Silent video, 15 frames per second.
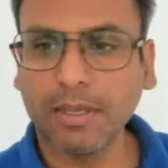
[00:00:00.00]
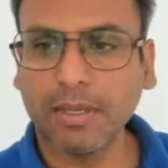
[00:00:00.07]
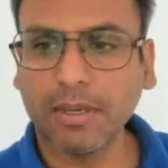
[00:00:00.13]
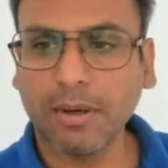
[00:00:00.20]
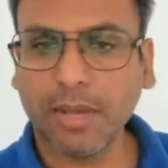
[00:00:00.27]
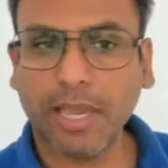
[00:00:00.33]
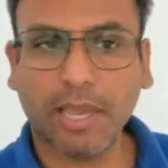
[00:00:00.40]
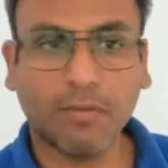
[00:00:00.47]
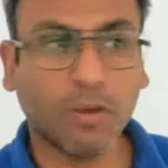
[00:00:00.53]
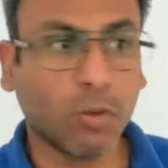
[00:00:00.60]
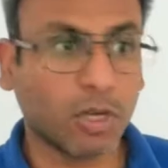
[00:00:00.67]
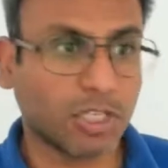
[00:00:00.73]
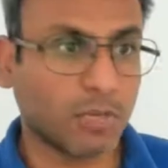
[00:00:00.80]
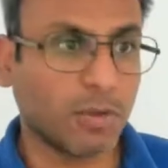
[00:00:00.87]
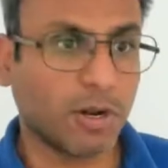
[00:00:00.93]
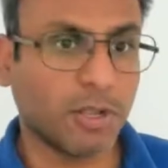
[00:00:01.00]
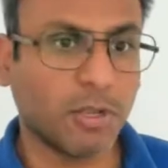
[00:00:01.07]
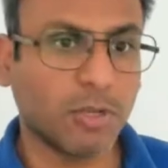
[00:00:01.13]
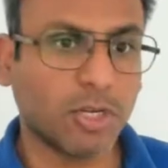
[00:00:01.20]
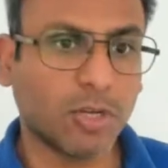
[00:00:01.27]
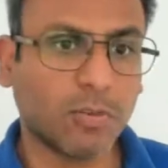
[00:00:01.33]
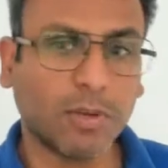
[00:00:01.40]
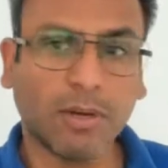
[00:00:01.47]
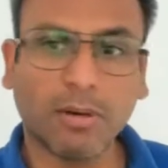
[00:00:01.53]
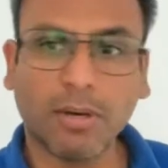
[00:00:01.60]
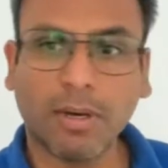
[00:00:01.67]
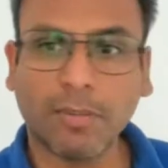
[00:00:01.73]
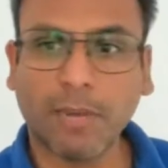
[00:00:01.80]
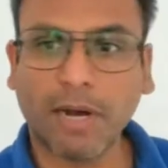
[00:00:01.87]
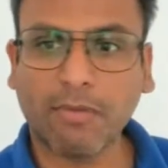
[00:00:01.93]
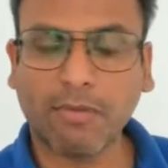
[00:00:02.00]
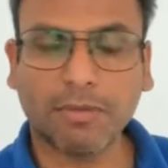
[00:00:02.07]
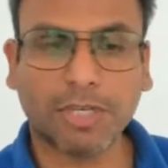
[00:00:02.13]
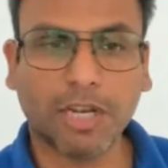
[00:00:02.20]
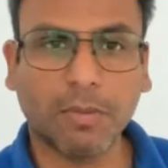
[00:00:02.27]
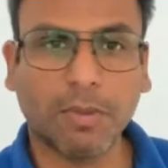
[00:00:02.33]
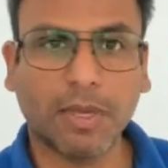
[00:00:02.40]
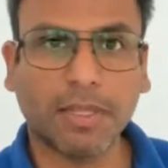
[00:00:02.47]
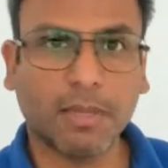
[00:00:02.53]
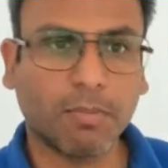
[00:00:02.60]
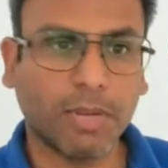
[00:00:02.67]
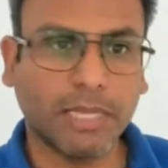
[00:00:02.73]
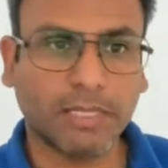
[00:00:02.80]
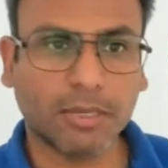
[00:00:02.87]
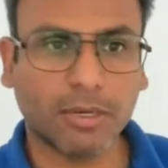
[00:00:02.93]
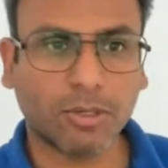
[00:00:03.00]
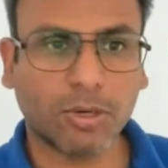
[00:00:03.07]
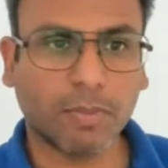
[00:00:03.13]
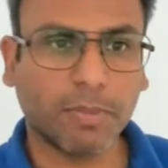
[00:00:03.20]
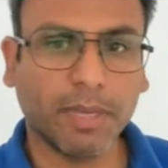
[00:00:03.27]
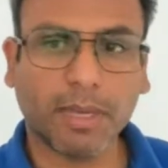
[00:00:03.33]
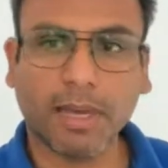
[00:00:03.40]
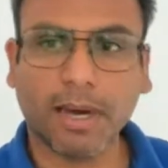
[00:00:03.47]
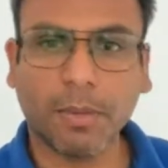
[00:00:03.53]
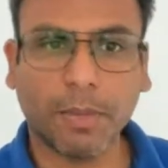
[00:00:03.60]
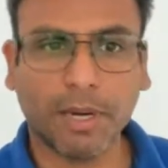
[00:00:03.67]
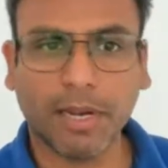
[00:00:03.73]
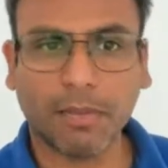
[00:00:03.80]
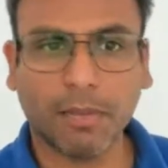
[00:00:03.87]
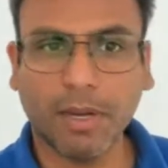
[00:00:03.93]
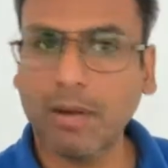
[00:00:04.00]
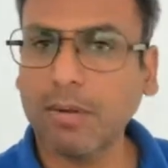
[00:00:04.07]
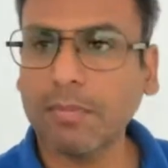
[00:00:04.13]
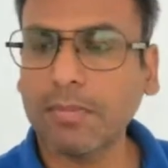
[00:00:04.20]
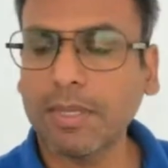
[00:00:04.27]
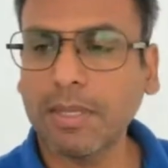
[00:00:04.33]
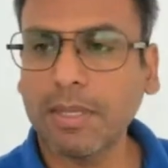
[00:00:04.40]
Okay, if you're watching me on YouTube, apart from Shilpa, then please drop me a comment, let me know,